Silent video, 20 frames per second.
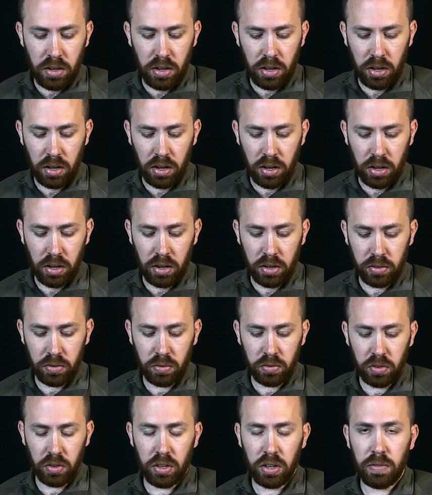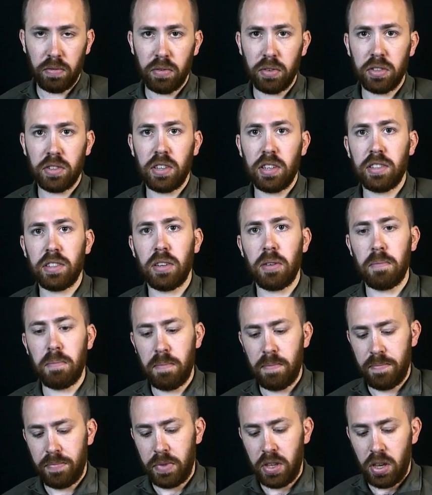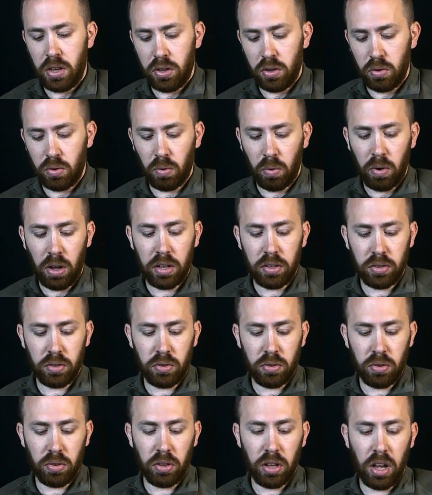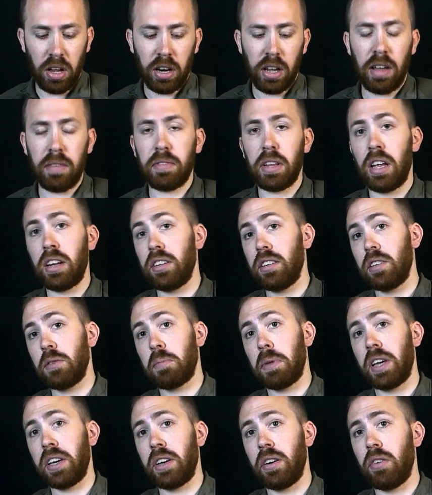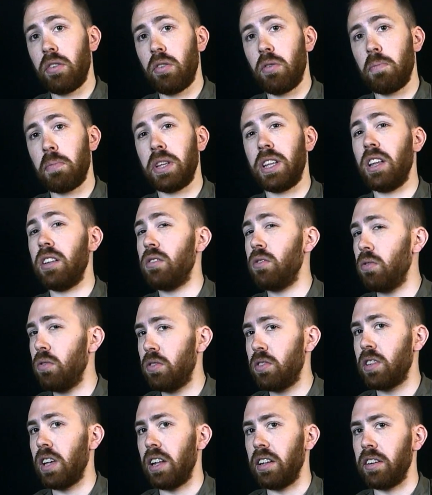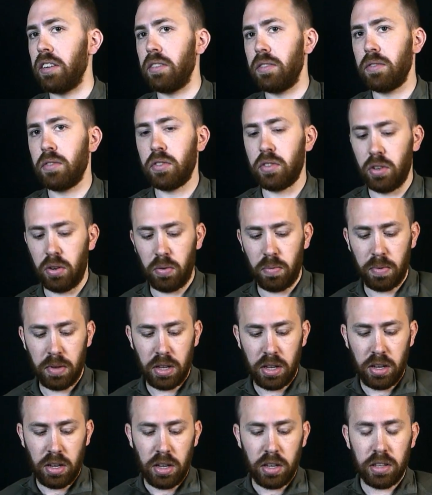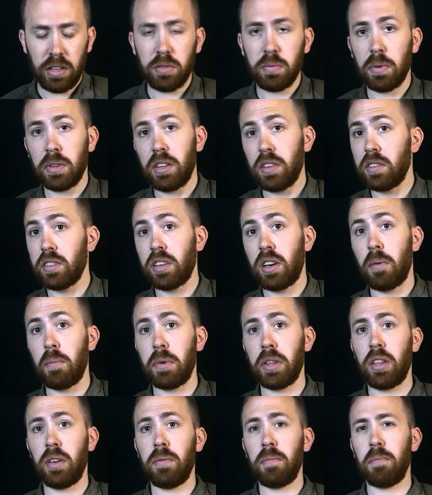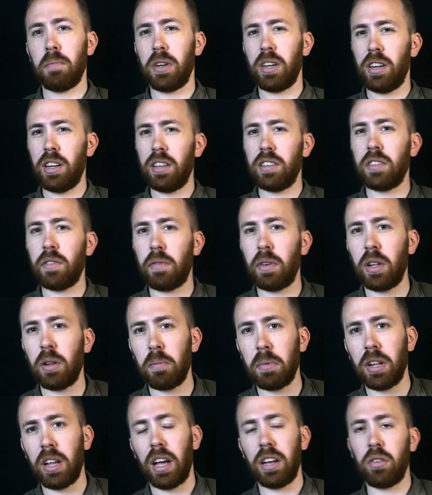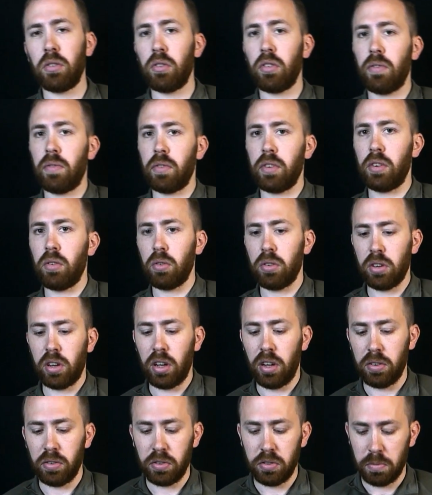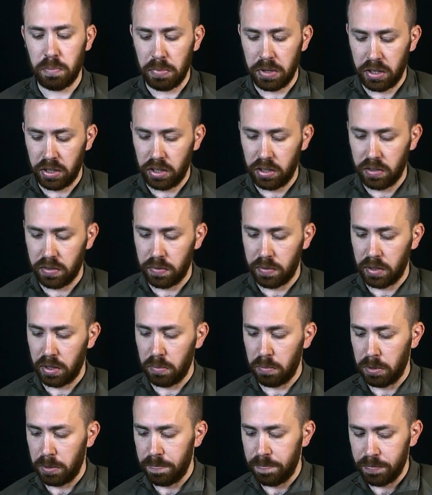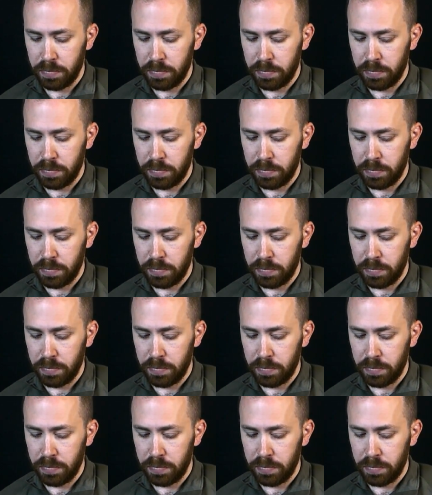Those are a different system. You do not have that in this plate carrier, but they do sell it. So this one doesn't come with it, but it is available. I don't know if in all the colors, but it is available.